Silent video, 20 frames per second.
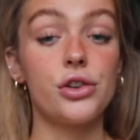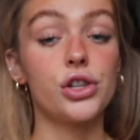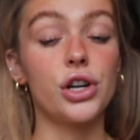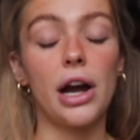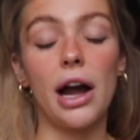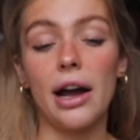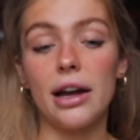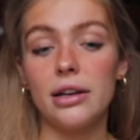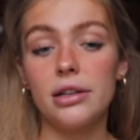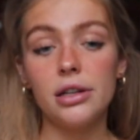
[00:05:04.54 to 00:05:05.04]

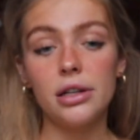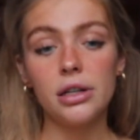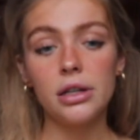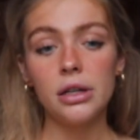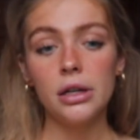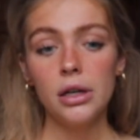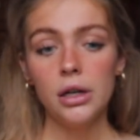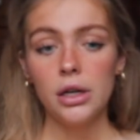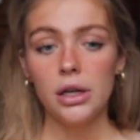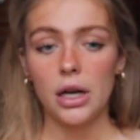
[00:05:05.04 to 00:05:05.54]
tried.
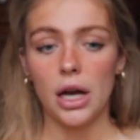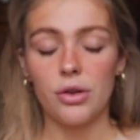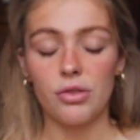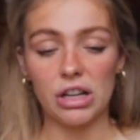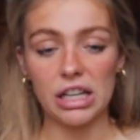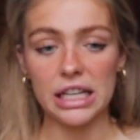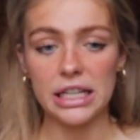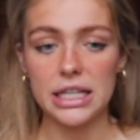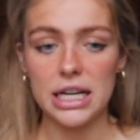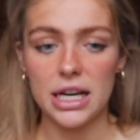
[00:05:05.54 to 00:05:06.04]
I
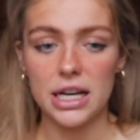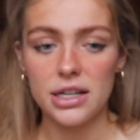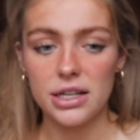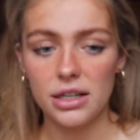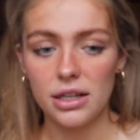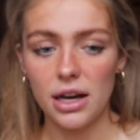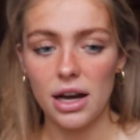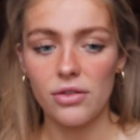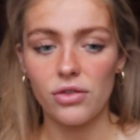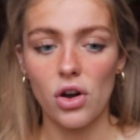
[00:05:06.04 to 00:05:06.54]
really
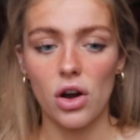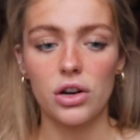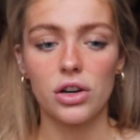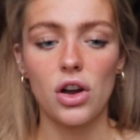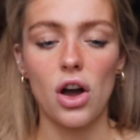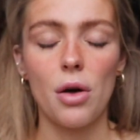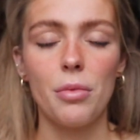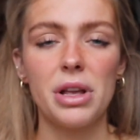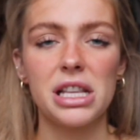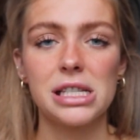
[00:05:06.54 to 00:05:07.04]
did. I've gotten
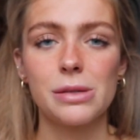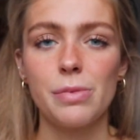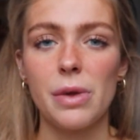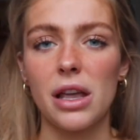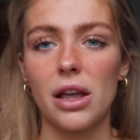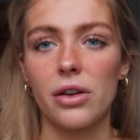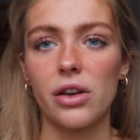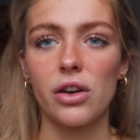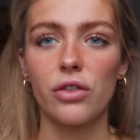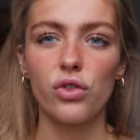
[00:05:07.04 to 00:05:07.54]
comments
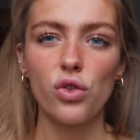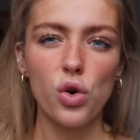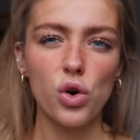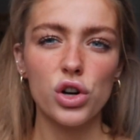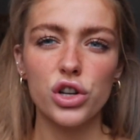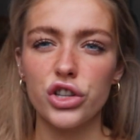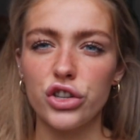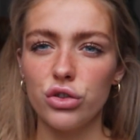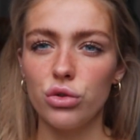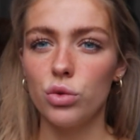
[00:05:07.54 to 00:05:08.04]
being like, of
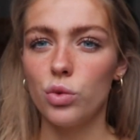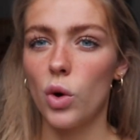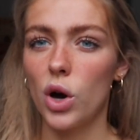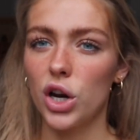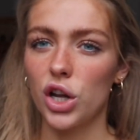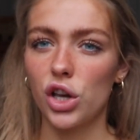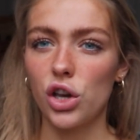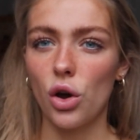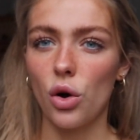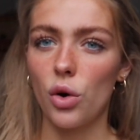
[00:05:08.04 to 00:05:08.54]
course you
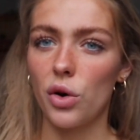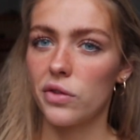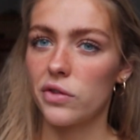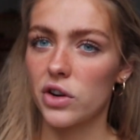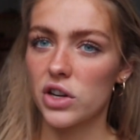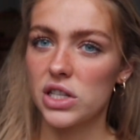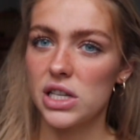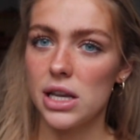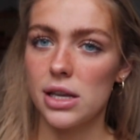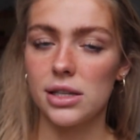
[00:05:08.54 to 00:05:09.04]
want to go
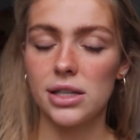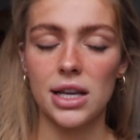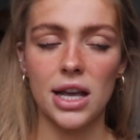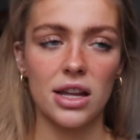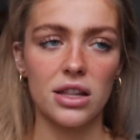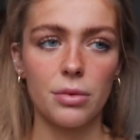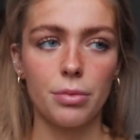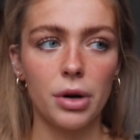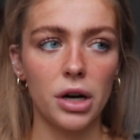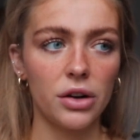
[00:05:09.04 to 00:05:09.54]
overseas and
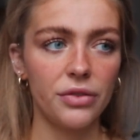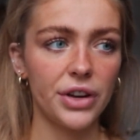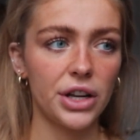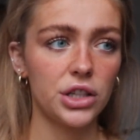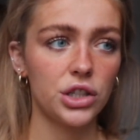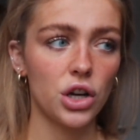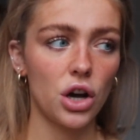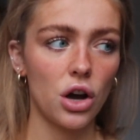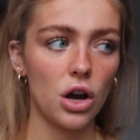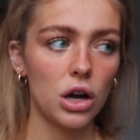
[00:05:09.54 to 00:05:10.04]
get the
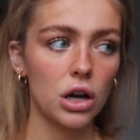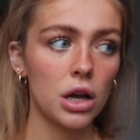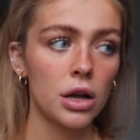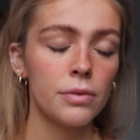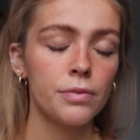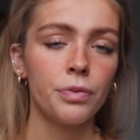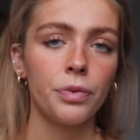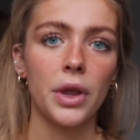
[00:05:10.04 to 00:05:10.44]
perfect dog.